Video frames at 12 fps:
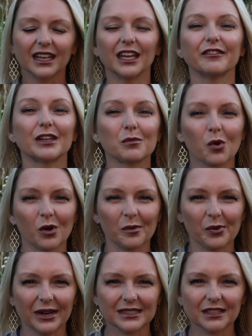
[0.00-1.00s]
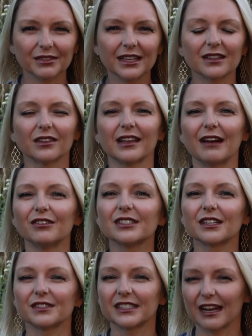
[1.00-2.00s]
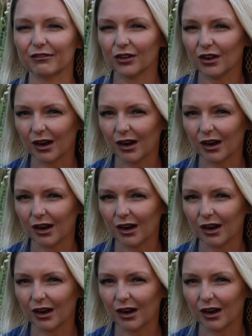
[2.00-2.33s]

Even more impressively, the levels of several